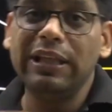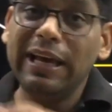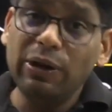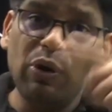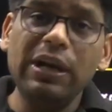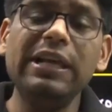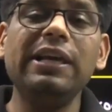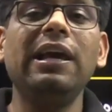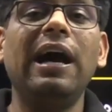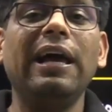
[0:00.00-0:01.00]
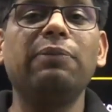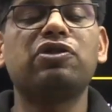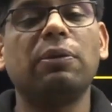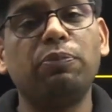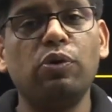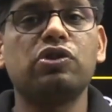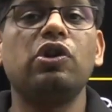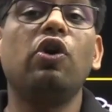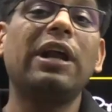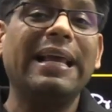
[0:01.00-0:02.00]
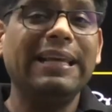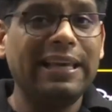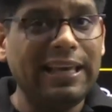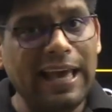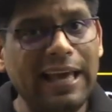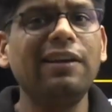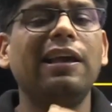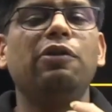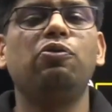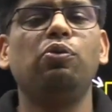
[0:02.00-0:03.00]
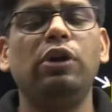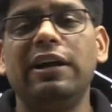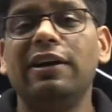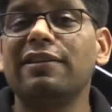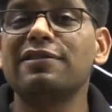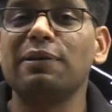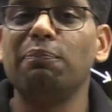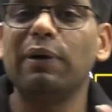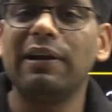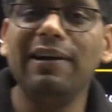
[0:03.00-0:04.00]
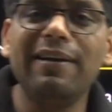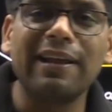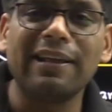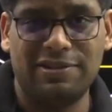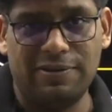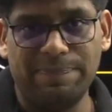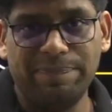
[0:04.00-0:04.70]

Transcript: then only I am supposed or I can calculate the simple interest.